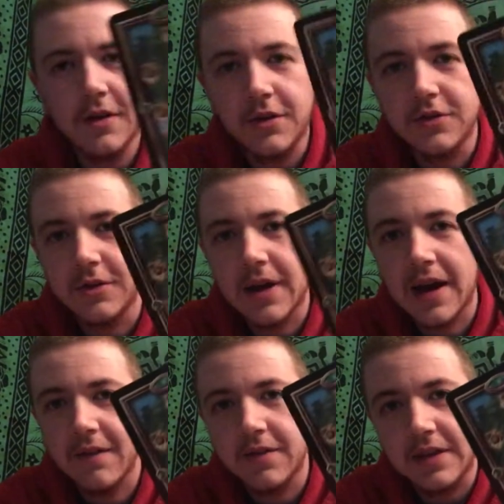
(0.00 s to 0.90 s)
you do
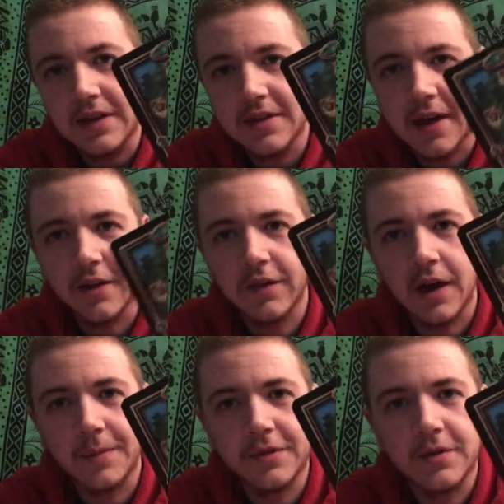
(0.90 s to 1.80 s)
have the Ten of
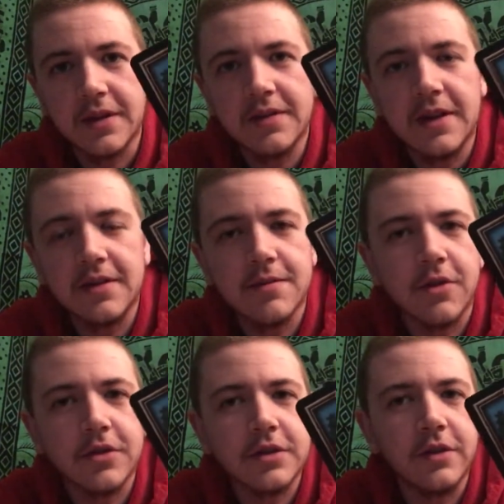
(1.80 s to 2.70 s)
Cups. So this is
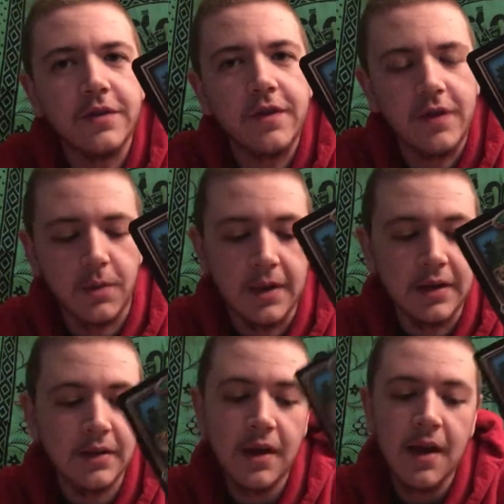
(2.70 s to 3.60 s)
emotional
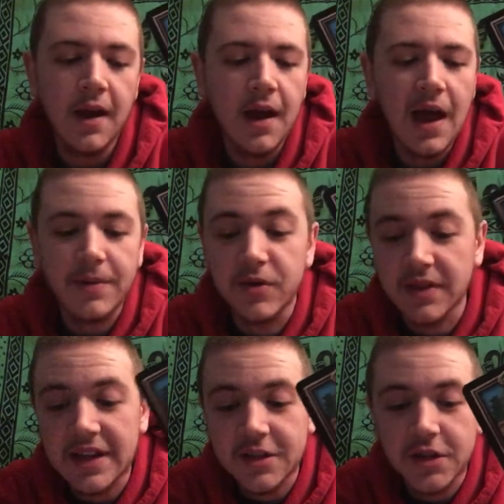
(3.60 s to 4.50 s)
fulfillment, happy
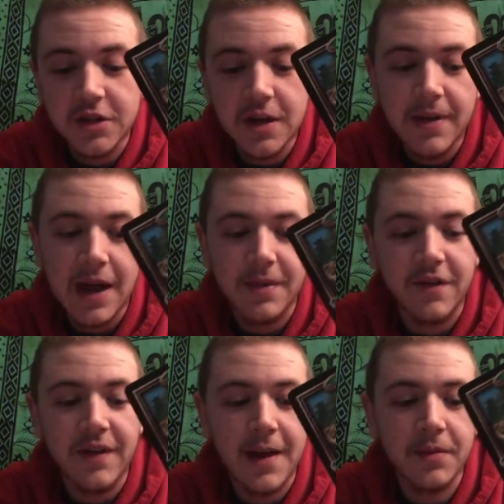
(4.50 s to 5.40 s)
relationship, happy
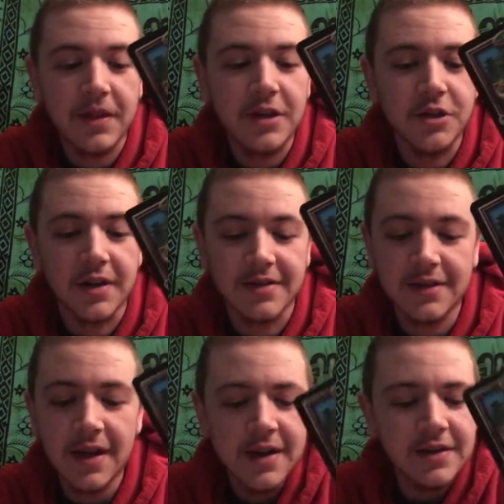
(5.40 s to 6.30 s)
family,
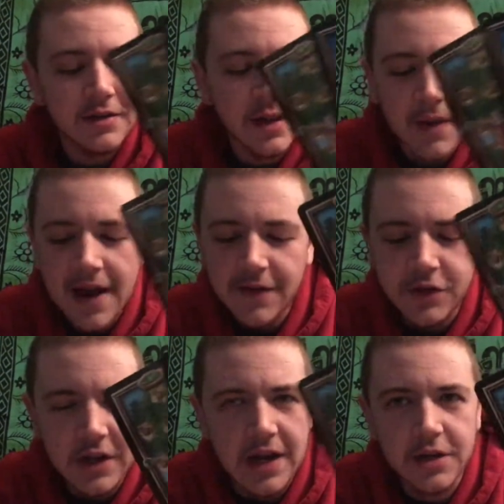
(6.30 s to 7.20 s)
just some kind of
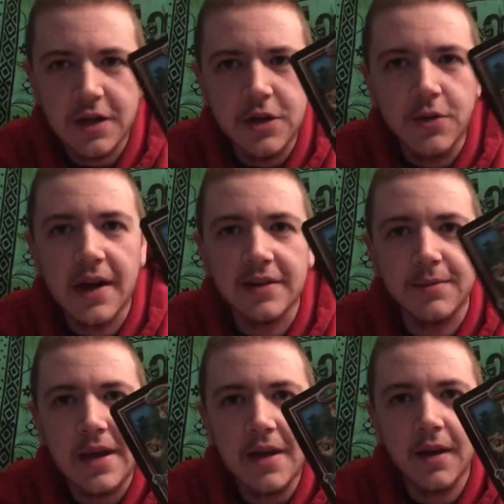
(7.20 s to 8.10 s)
change that you guys
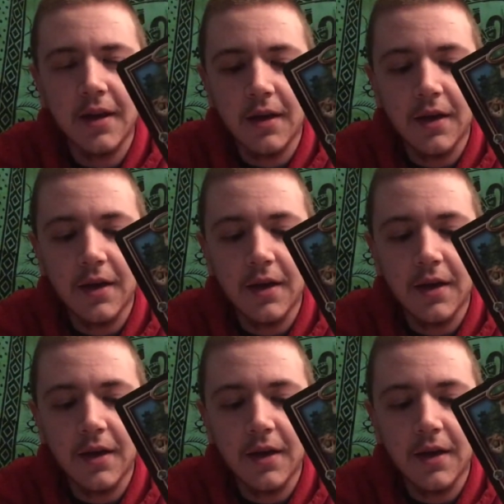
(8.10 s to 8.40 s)
make